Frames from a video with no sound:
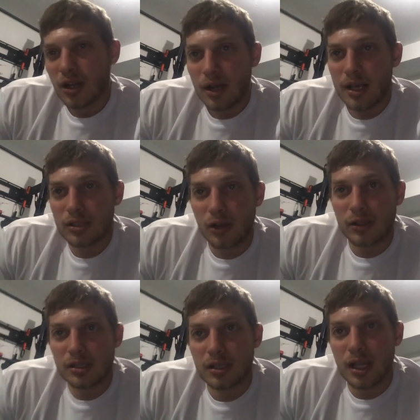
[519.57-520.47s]
as long
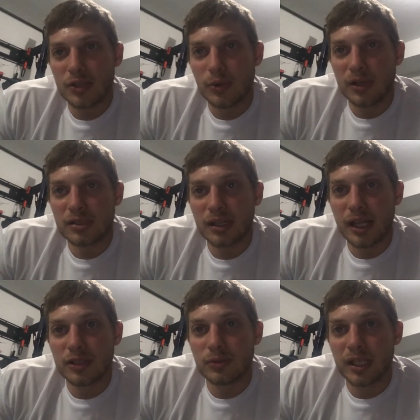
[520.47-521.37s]
as as well as the leg
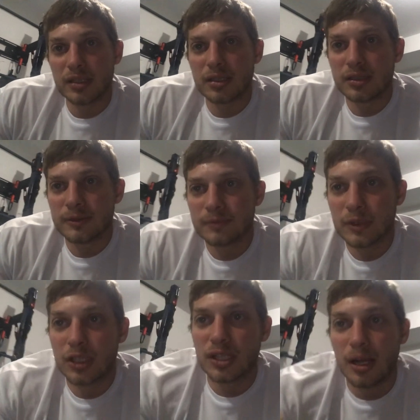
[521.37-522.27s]
swings.
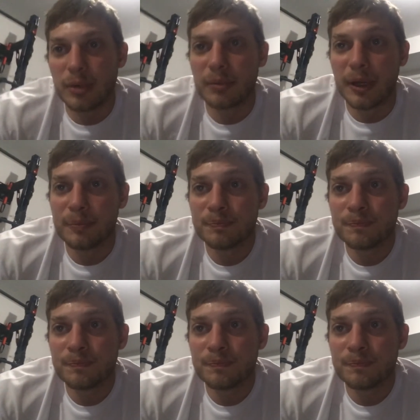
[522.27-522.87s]
Good job, big man.